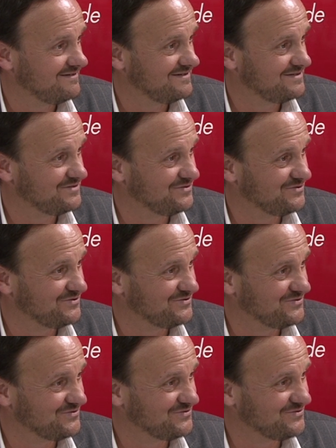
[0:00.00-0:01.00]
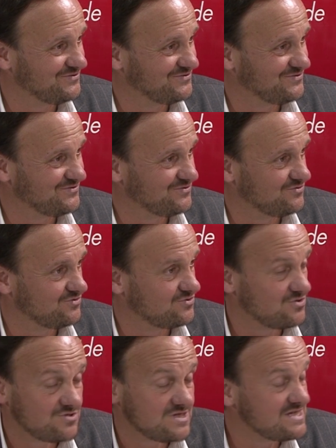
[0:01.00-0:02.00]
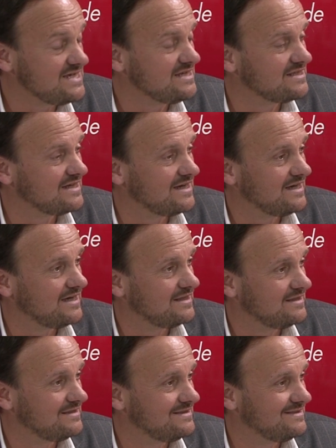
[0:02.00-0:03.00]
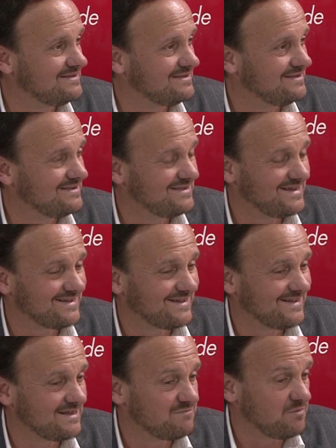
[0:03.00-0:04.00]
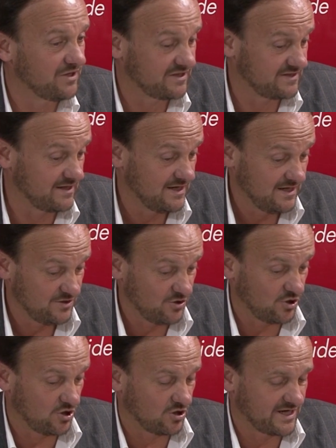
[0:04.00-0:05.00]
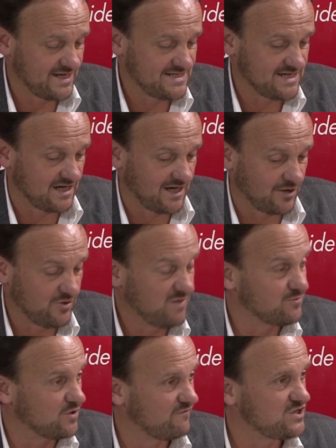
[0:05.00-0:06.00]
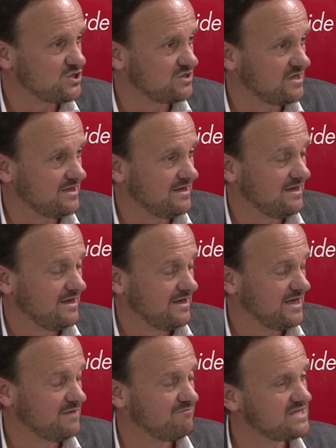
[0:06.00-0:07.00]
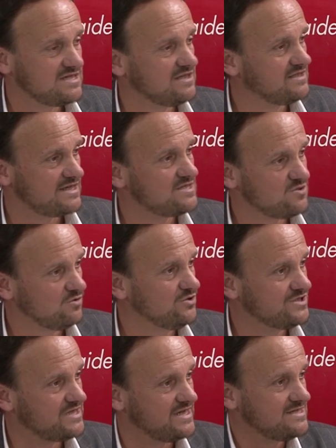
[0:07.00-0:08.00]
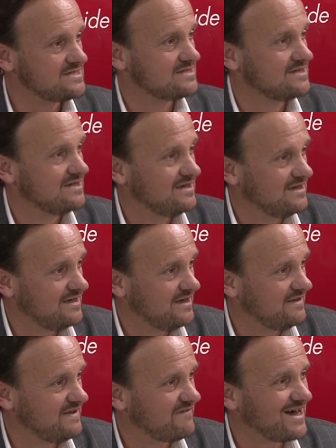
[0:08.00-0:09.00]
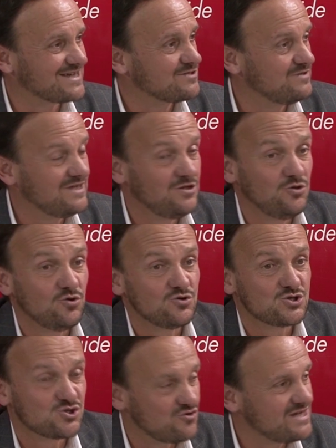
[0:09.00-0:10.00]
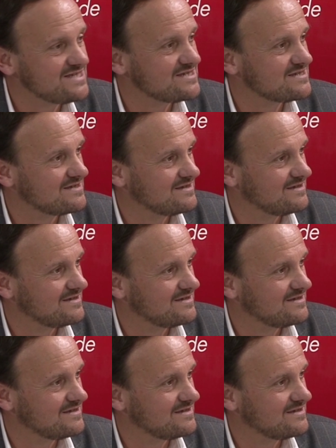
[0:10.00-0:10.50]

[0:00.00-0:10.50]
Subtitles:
to succeed. And that let people that our kids are really professional in passing tests all the days, and they have actually no stress